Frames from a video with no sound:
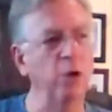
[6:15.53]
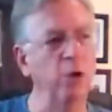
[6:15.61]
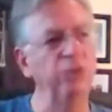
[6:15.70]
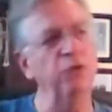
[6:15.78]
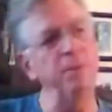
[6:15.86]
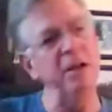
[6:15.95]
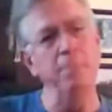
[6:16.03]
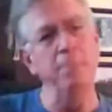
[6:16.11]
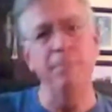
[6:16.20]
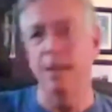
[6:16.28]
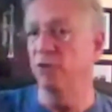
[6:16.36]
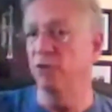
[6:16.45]
And those who
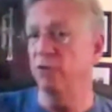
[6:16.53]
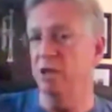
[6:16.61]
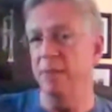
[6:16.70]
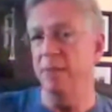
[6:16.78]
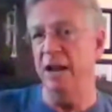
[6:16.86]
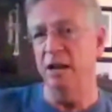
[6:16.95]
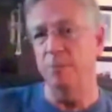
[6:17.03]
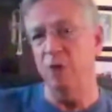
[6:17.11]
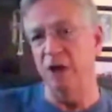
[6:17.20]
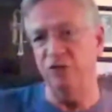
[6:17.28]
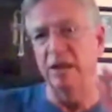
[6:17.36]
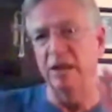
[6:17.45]
become members of the
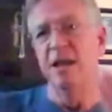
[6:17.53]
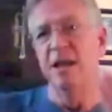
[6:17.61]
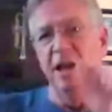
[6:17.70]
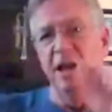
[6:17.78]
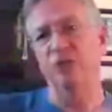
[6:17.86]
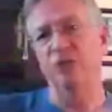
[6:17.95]
Humanity Project